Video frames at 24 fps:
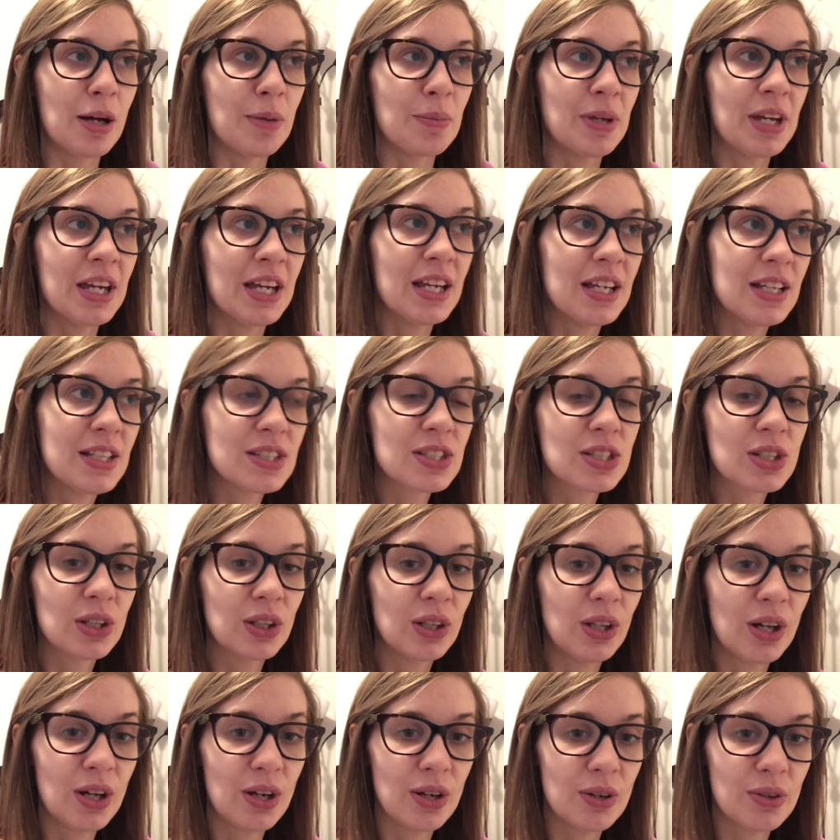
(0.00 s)
His
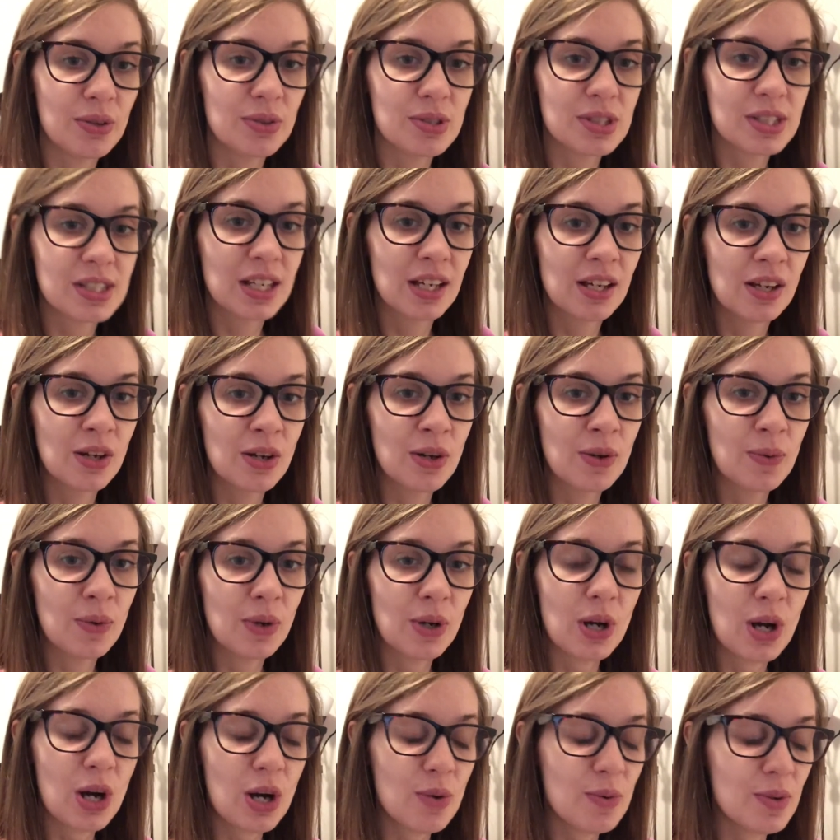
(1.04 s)
clothes were
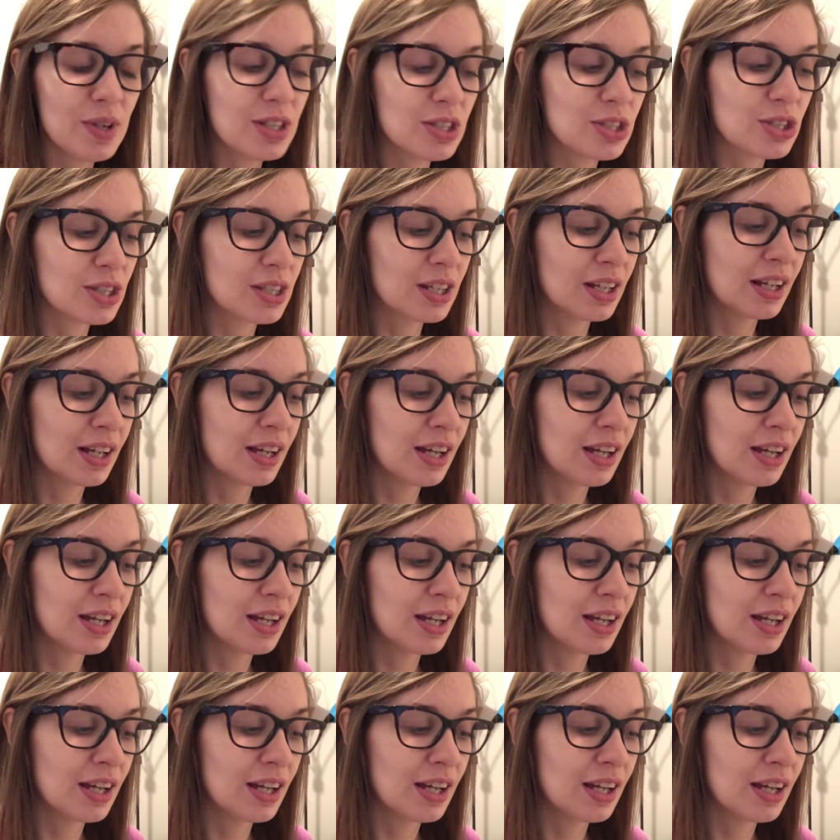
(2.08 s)
always